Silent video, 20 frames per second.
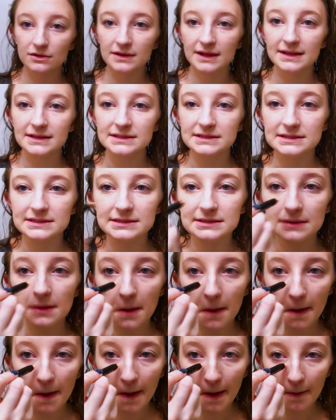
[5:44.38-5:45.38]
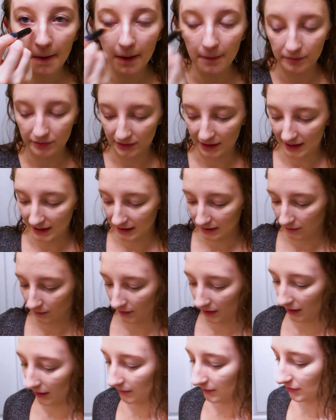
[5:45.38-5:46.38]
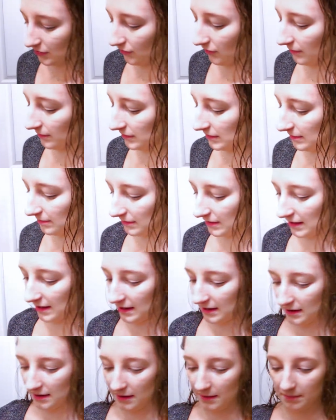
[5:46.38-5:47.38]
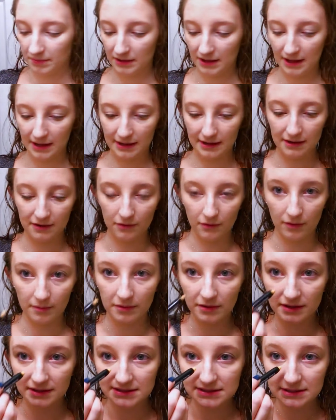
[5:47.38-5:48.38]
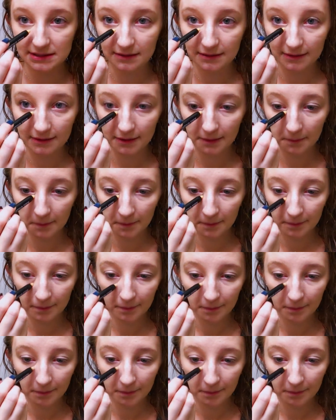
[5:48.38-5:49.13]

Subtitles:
So let's apply it where I would normally apply a normal concealer.